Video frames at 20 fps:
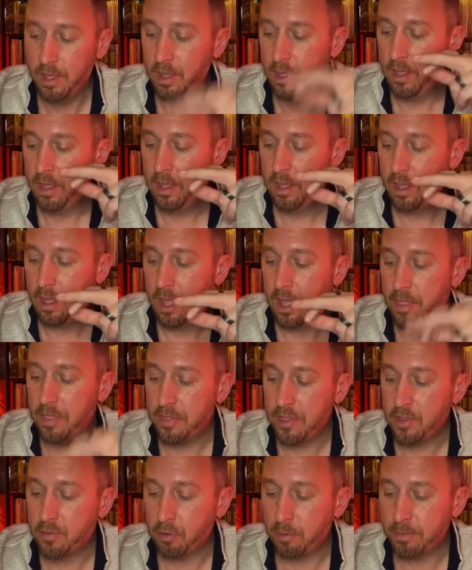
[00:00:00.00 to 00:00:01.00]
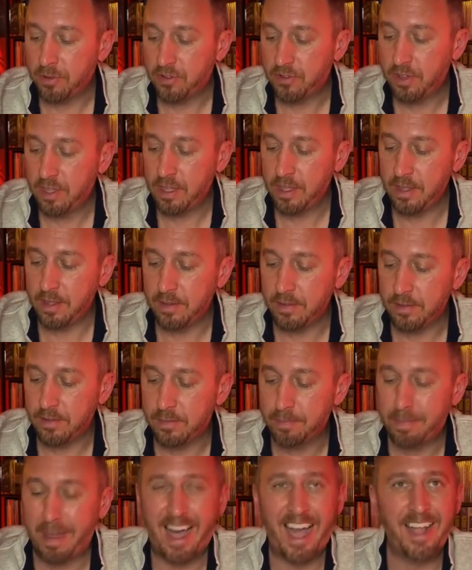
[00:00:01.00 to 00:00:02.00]
And these were machines
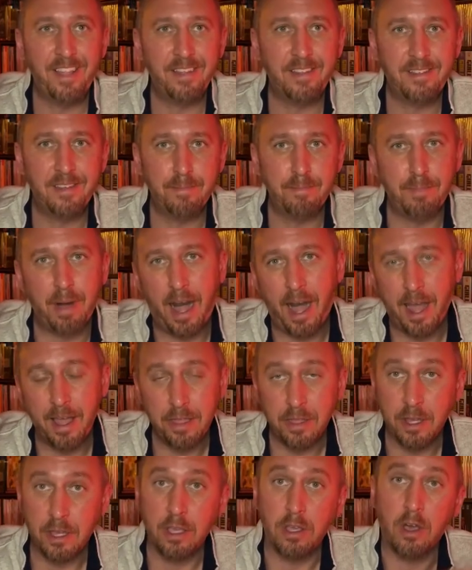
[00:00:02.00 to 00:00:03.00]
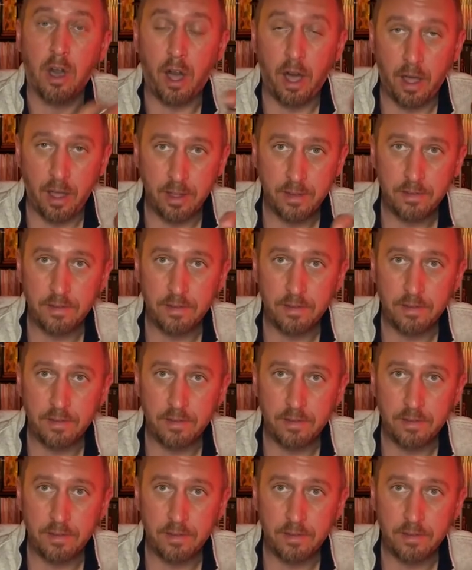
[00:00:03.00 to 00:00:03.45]
piloted by the gods,